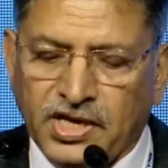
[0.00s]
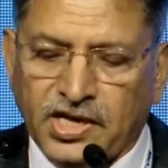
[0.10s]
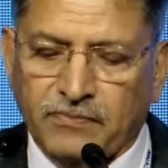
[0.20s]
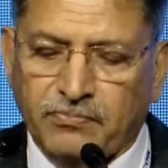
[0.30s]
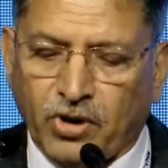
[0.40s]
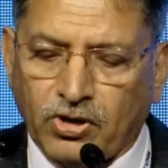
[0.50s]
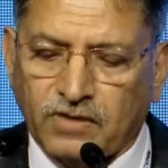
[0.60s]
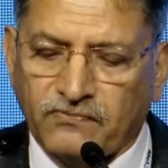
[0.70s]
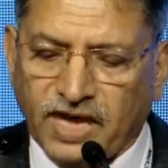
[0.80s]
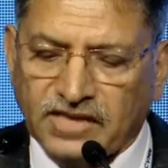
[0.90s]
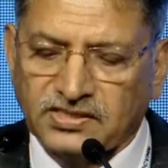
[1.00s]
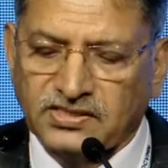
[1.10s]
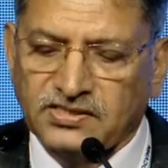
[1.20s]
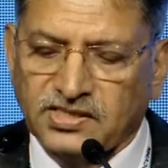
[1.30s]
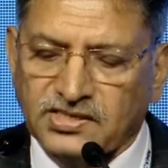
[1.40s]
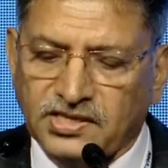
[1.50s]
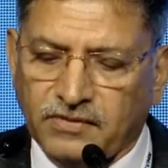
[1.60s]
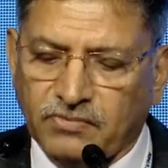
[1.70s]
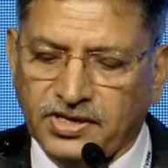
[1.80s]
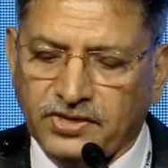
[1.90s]
a broader vaccine
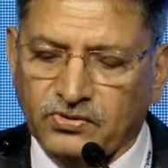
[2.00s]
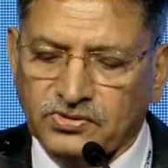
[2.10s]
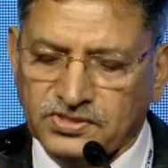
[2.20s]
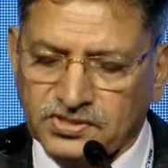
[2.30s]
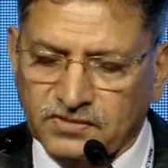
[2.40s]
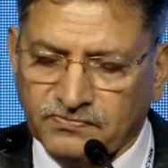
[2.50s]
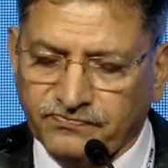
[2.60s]
sustainable ecosystem.